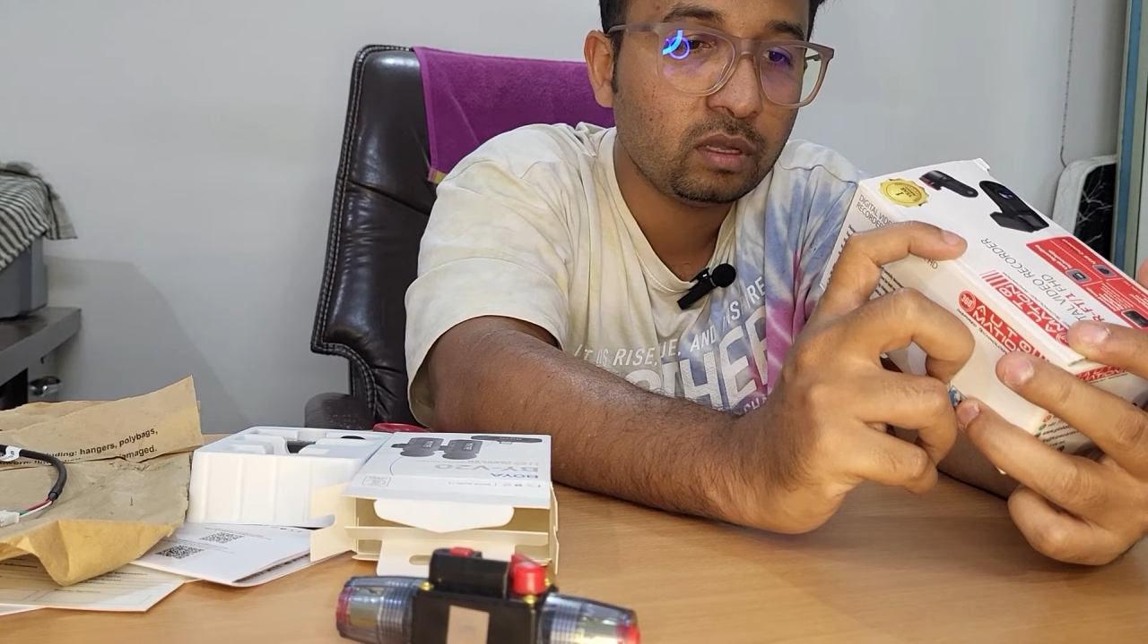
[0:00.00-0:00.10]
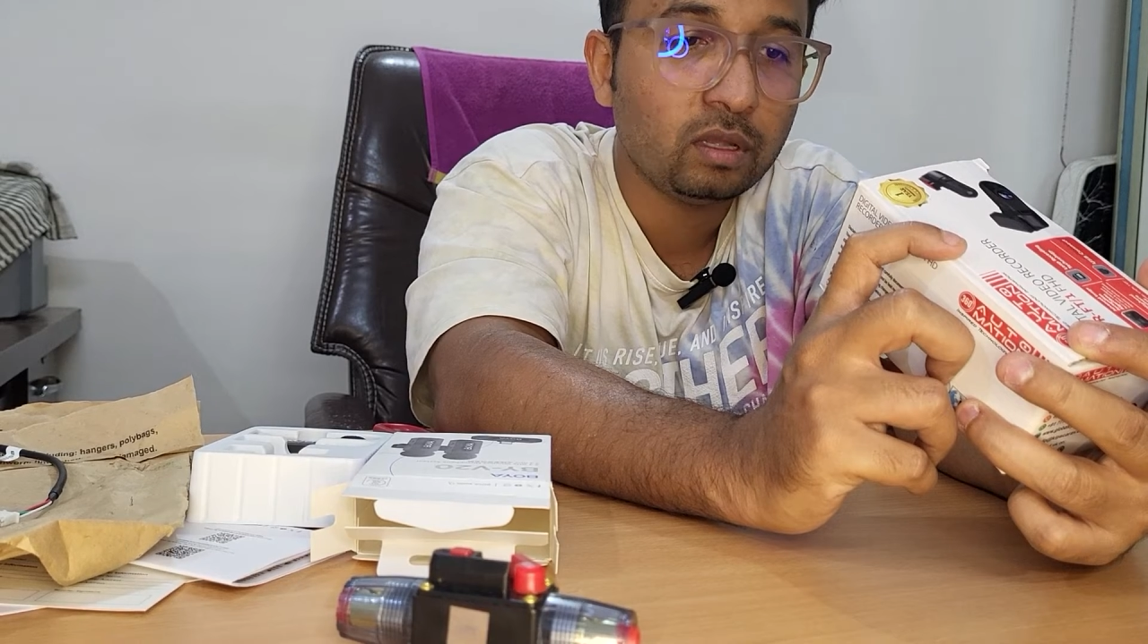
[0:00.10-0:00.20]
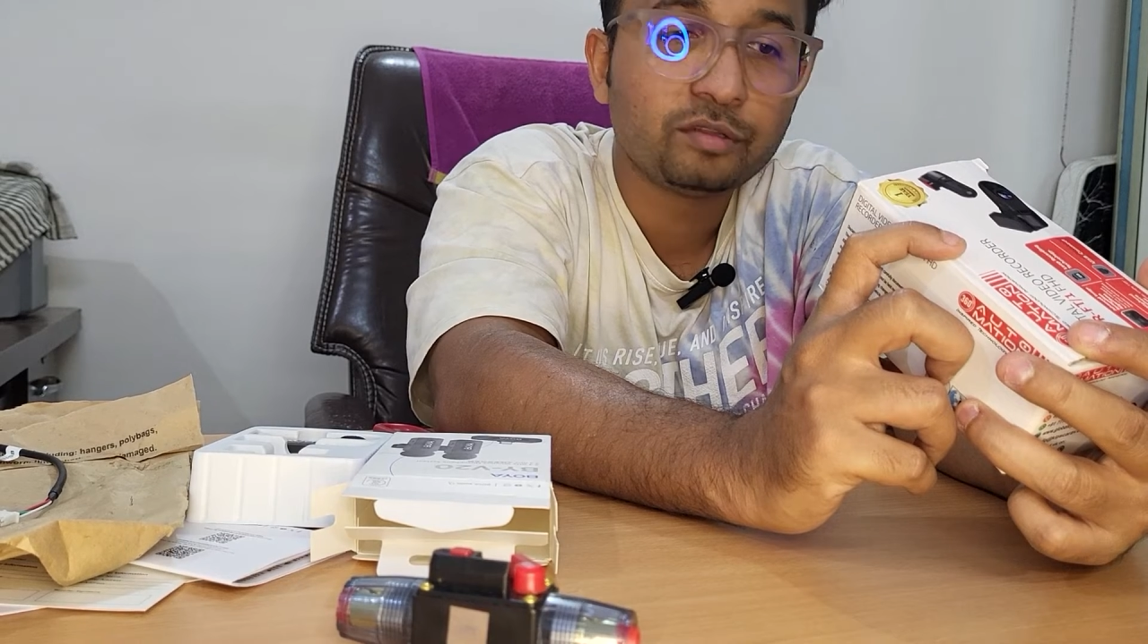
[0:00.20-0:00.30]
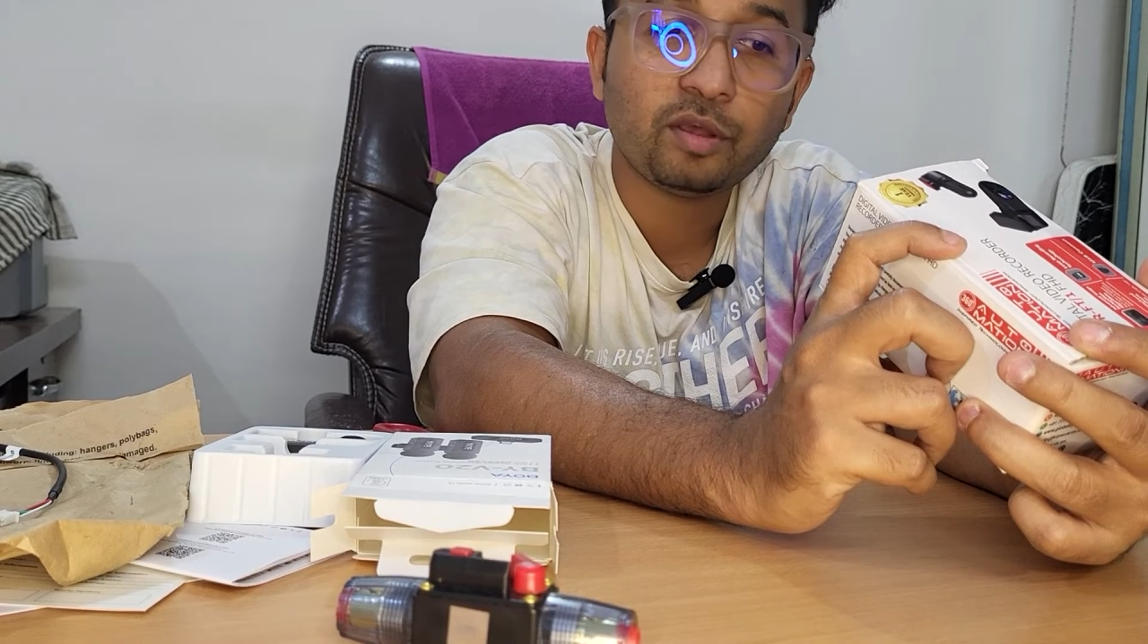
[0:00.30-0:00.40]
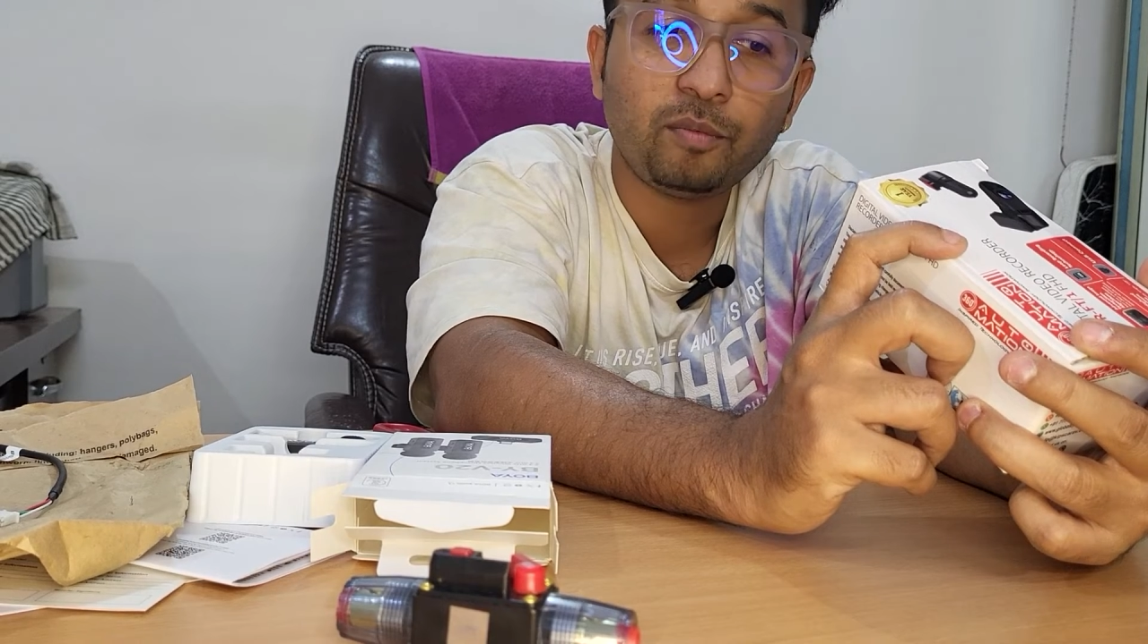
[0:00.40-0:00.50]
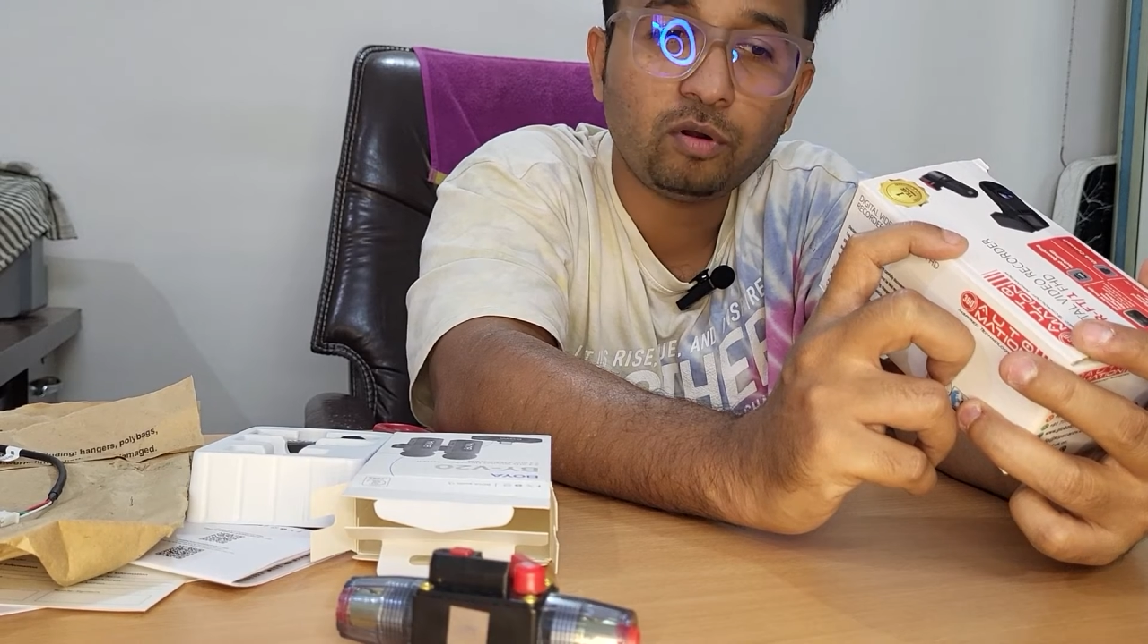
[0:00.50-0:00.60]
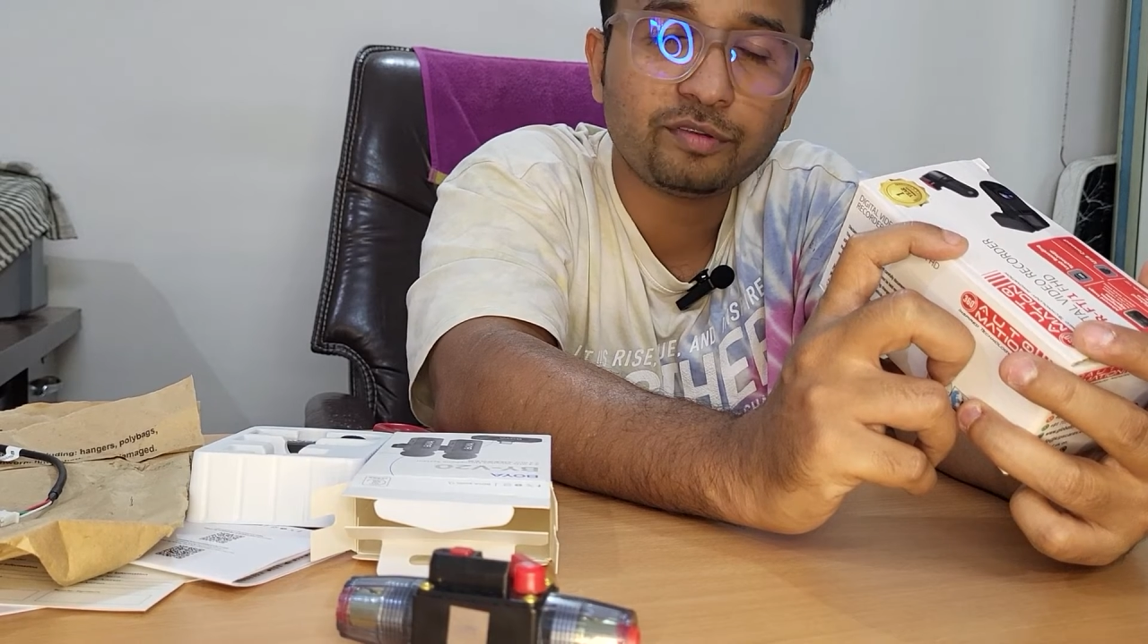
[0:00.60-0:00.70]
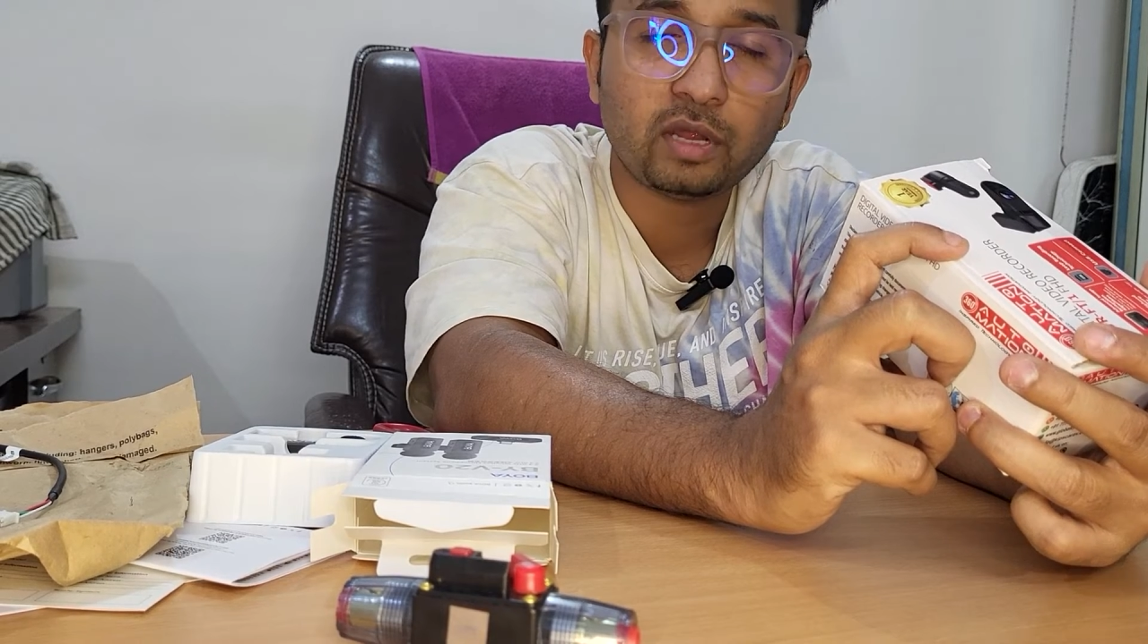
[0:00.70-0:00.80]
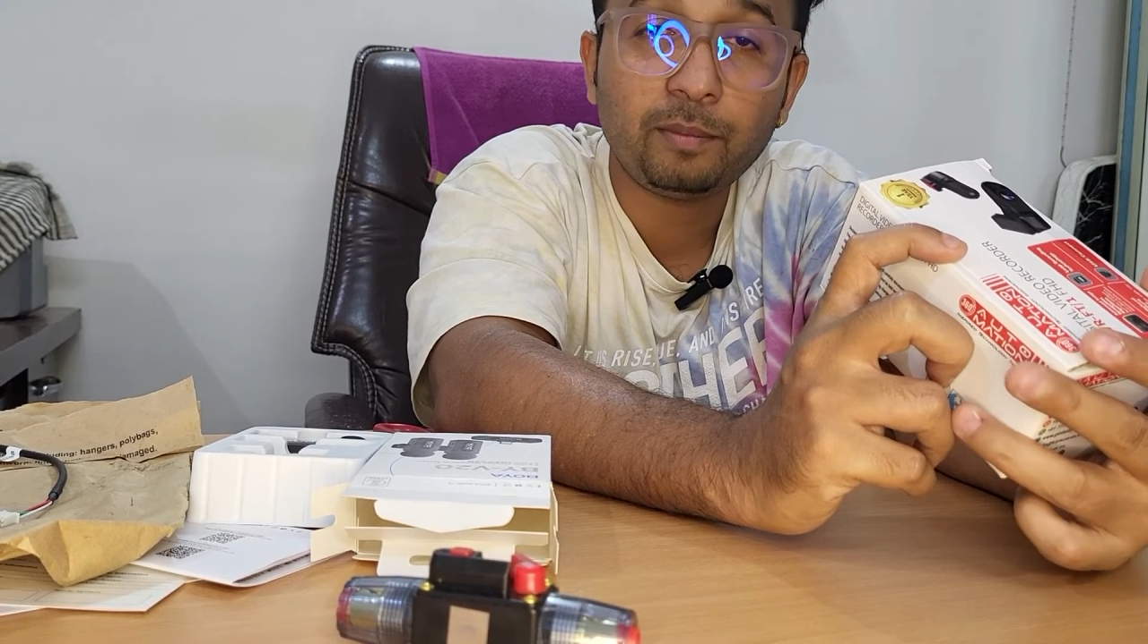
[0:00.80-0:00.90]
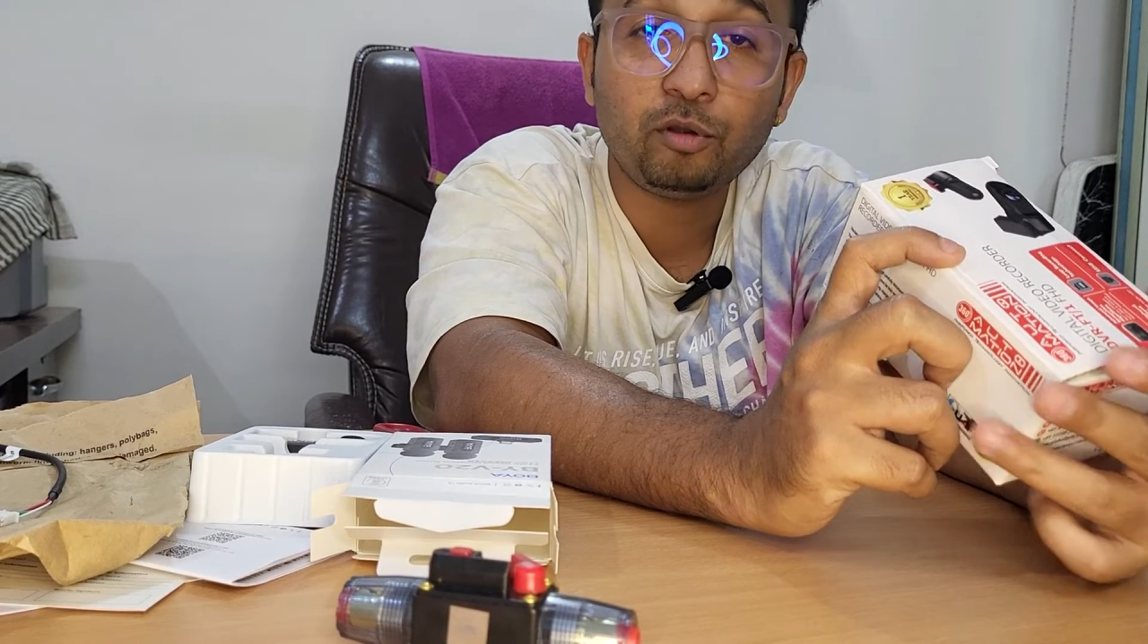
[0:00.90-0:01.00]
Supports
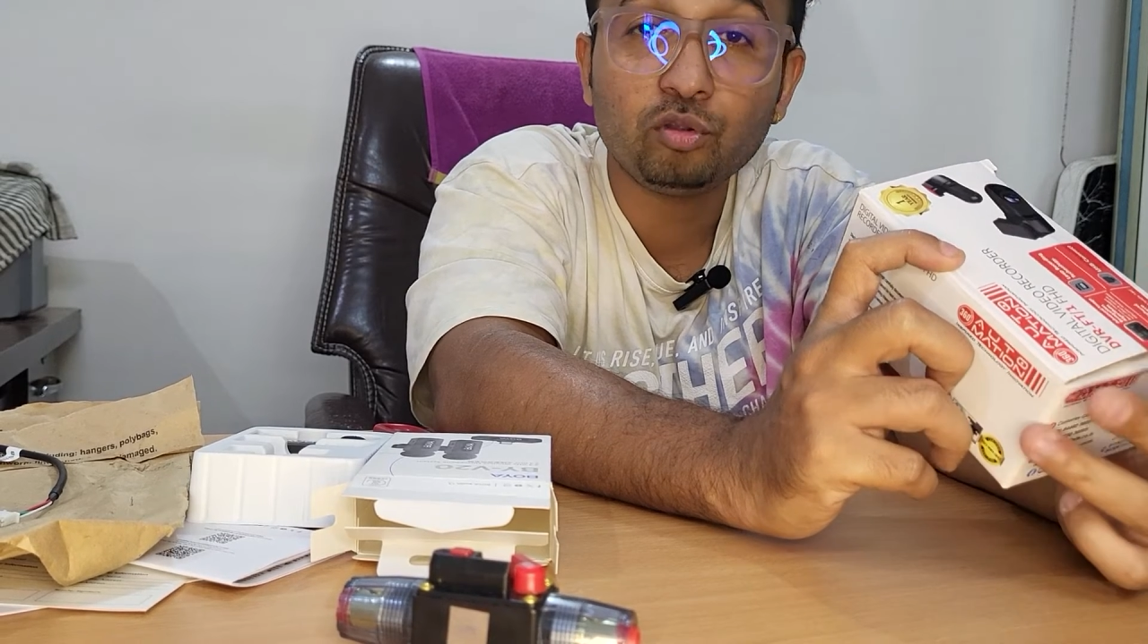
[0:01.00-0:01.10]
up to